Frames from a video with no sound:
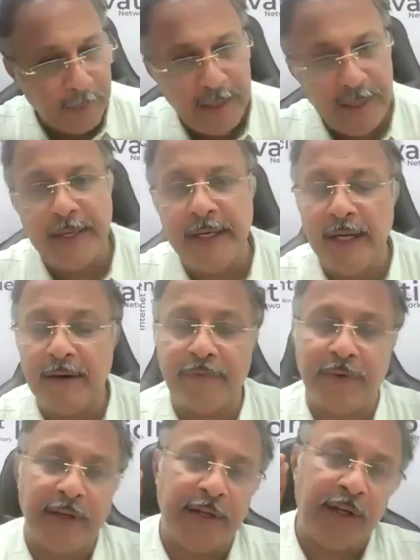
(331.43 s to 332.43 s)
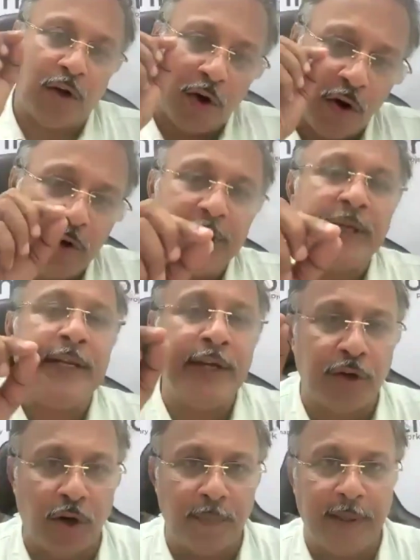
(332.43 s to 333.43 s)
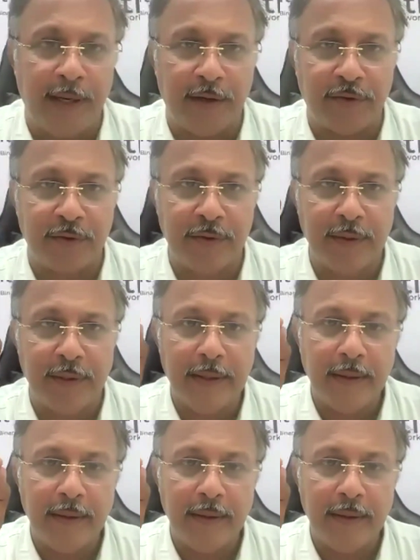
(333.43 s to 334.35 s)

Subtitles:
by NEFT or any combination,